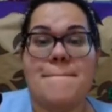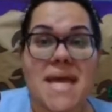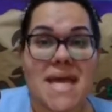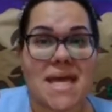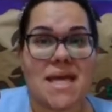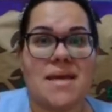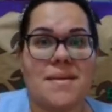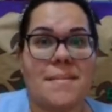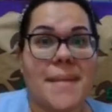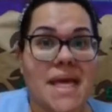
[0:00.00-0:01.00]
Big,
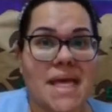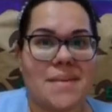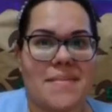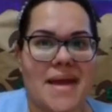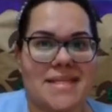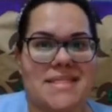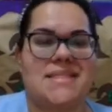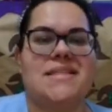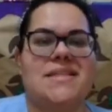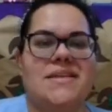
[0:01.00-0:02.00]
big
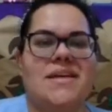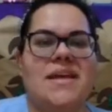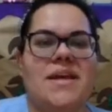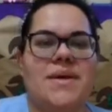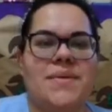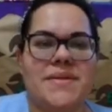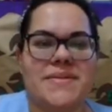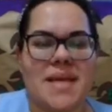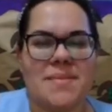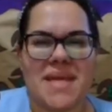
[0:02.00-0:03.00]
mess. We
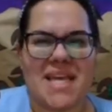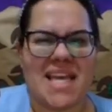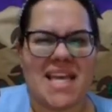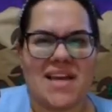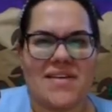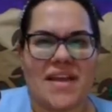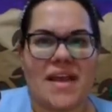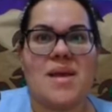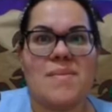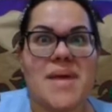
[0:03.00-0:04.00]
don't say biggie,
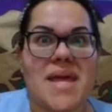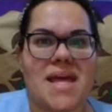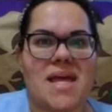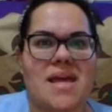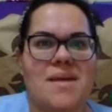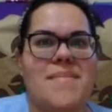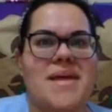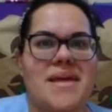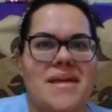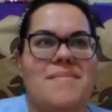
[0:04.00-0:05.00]
okay? Big,
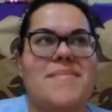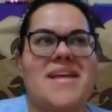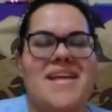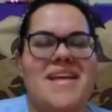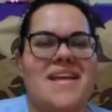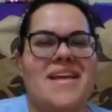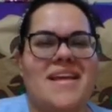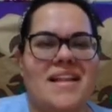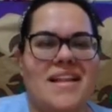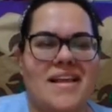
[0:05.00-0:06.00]
big, big.
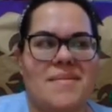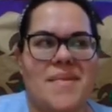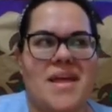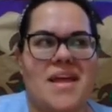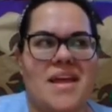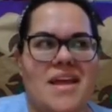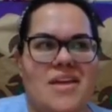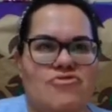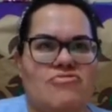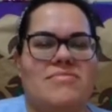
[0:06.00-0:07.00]
Like
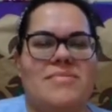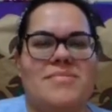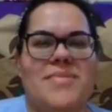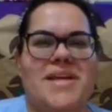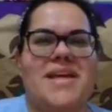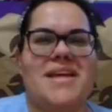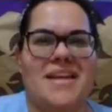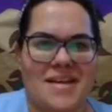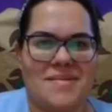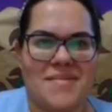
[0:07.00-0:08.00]
beijo. Big,
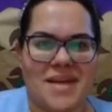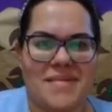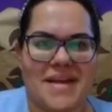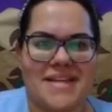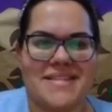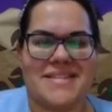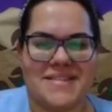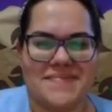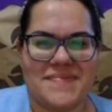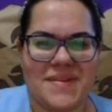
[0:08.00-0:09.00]
big
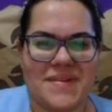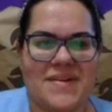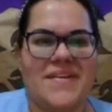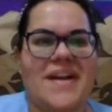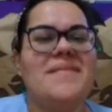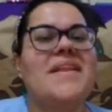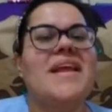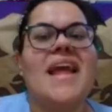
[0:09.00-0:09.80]
mess. Alright?